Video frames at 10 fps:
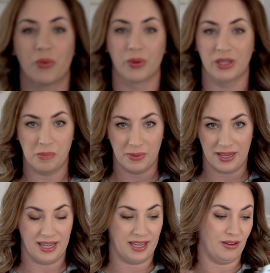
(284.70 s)
really
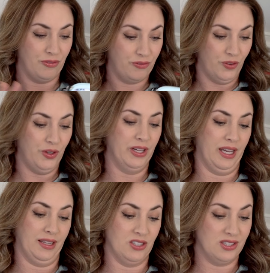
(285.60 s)
big and full
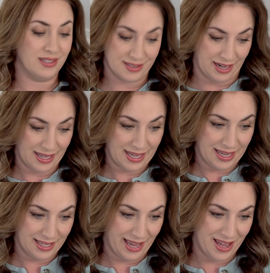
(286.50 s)
and just study
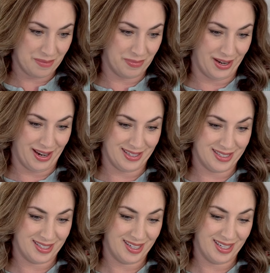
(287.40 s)
it yet,
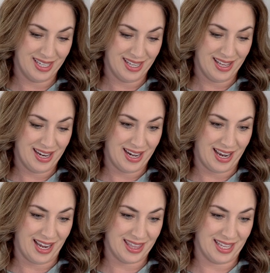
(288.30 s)
but
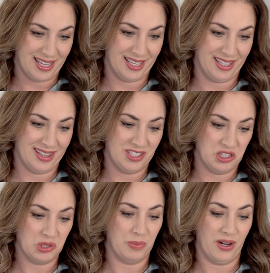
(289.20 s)
I think the
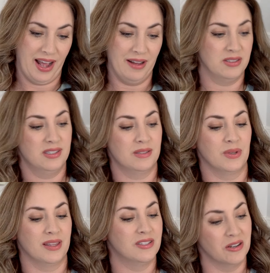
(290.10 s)
gingerbread house
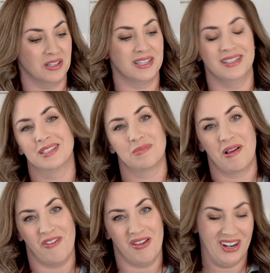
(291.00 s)
with Donatella is my
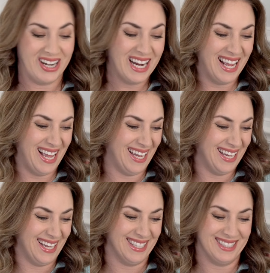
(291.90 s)

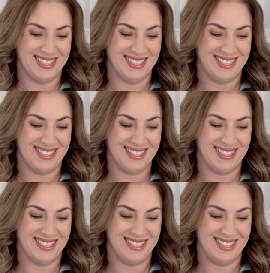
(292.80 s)
favorite.